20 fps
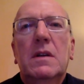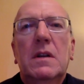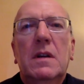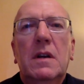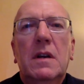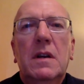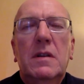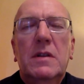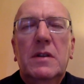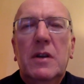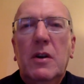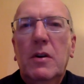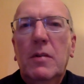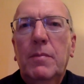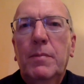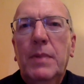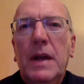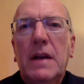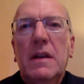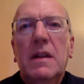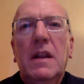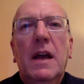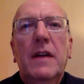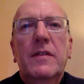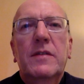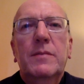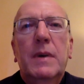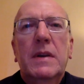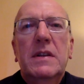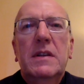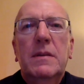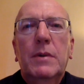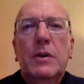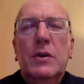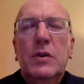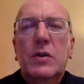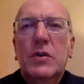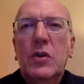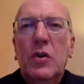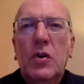black lives matter
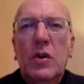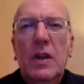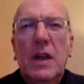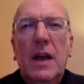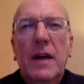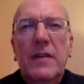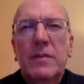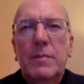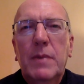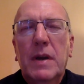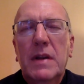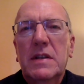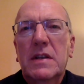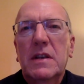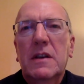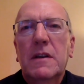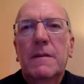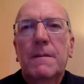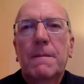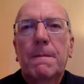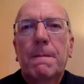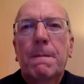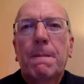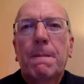because all lives matter.